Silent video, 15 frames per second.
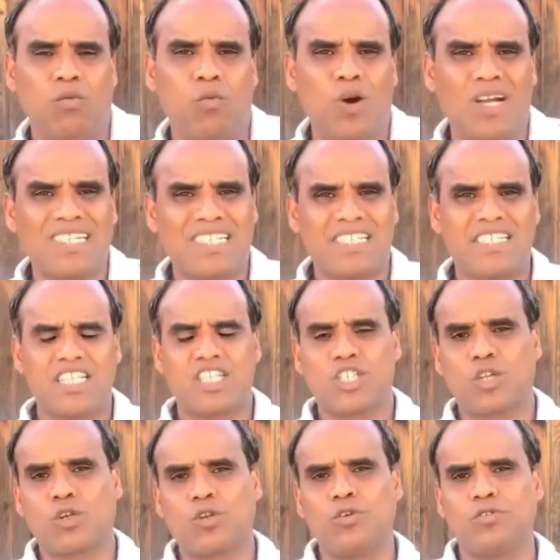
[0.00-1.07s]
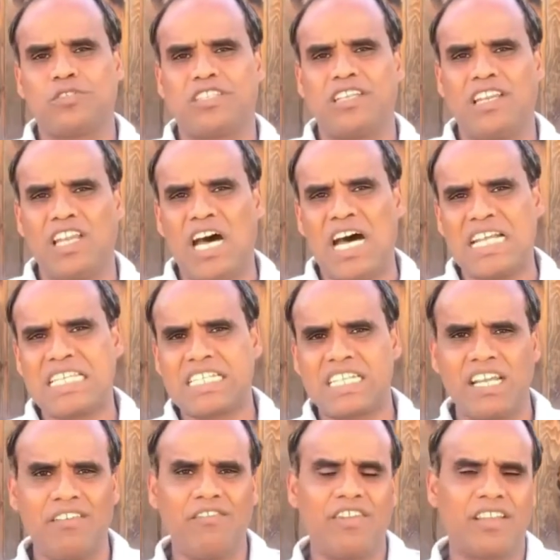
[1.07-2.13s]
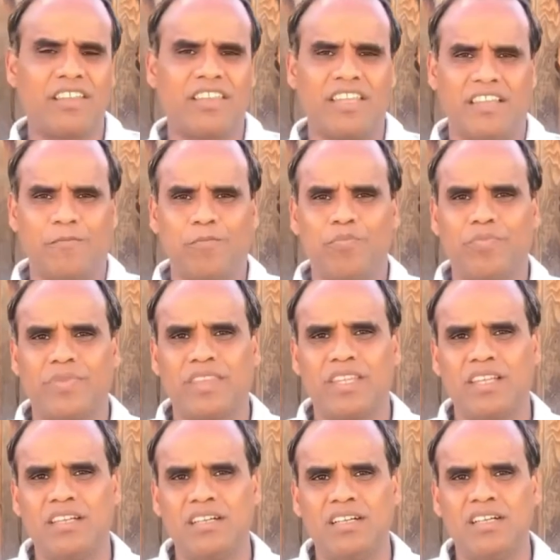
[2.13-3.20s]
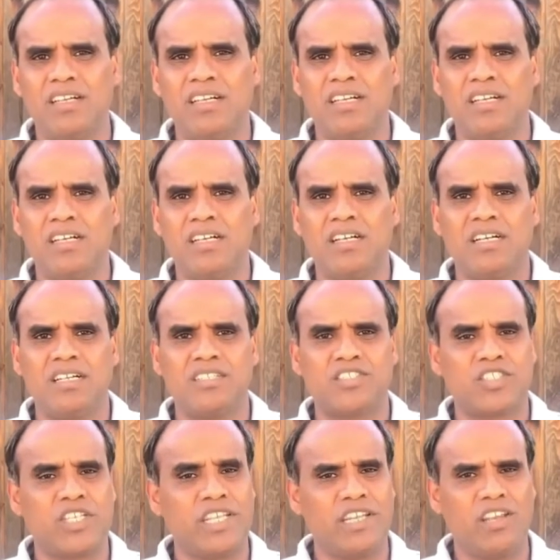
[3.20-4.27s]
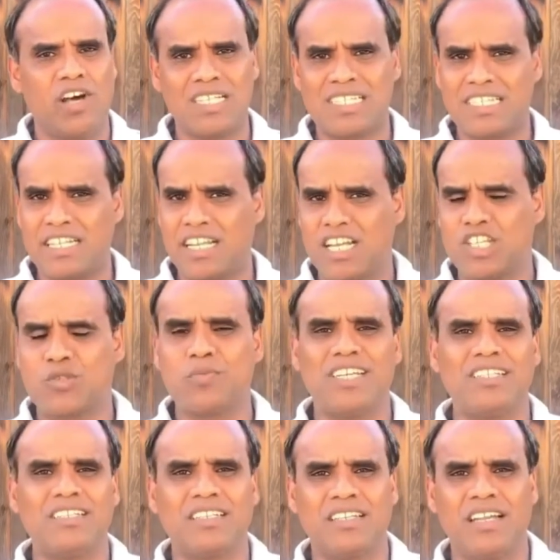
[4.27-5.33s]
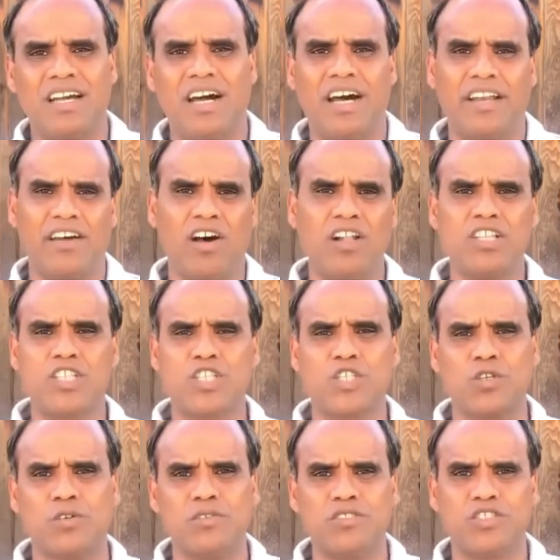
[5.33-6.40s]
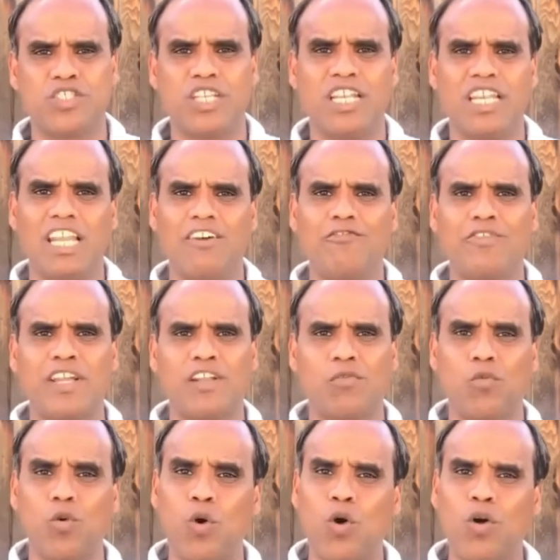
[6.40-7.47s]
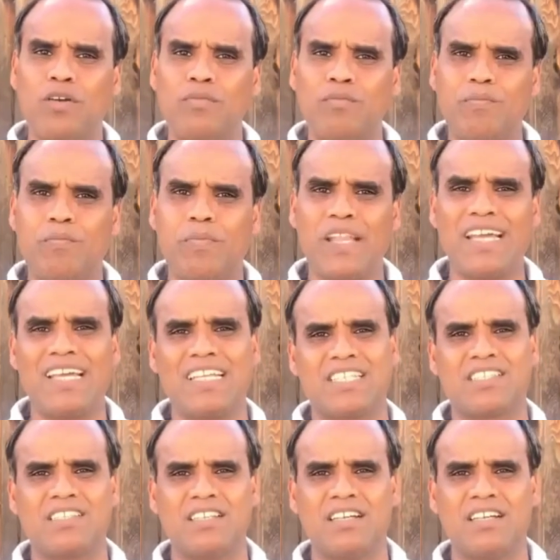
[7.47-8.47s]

Once this Ruth lost everything, she lost her husband and also she left her own place